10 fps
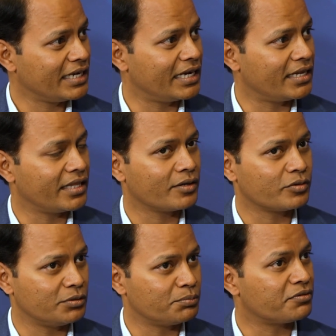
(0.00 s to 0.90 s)
and they
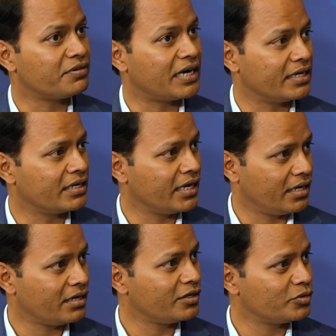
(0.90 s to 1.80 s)
couldn't provide care